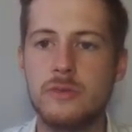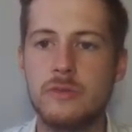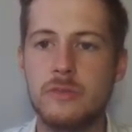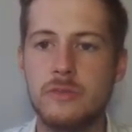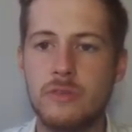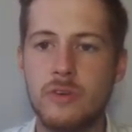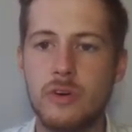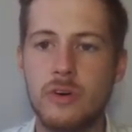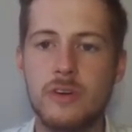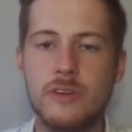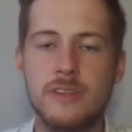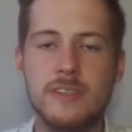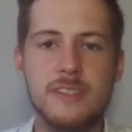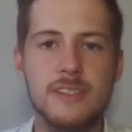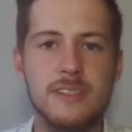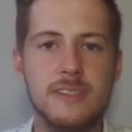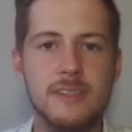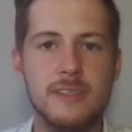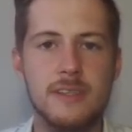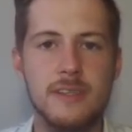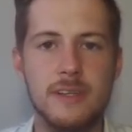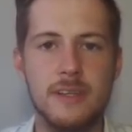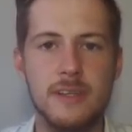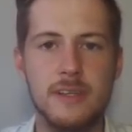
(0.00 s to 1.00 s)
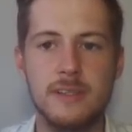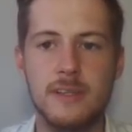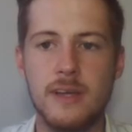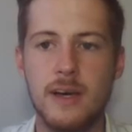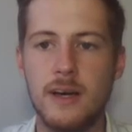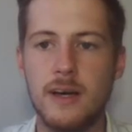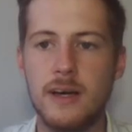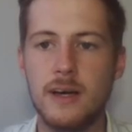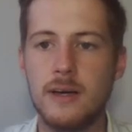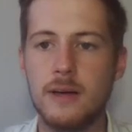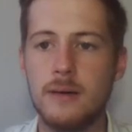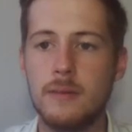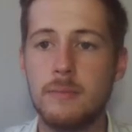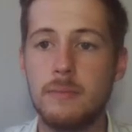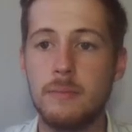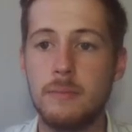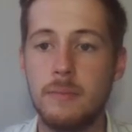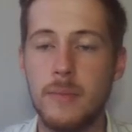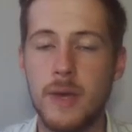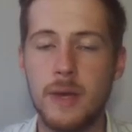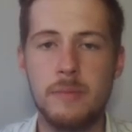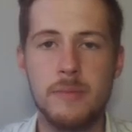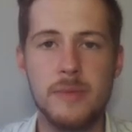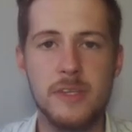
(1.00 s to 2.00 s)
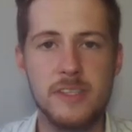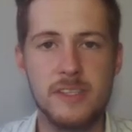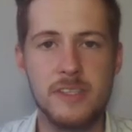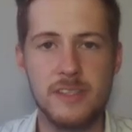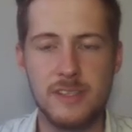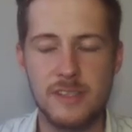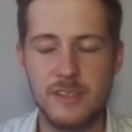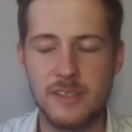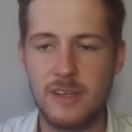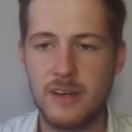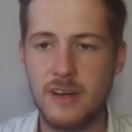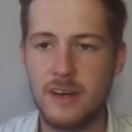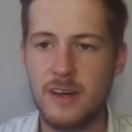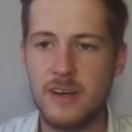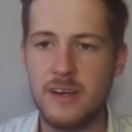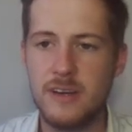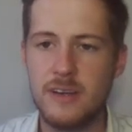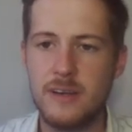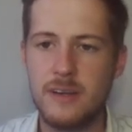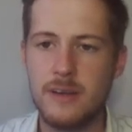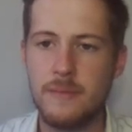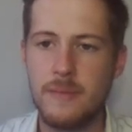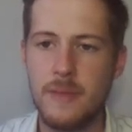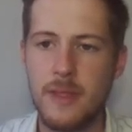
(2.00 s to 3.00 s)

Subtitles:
we've got members inside.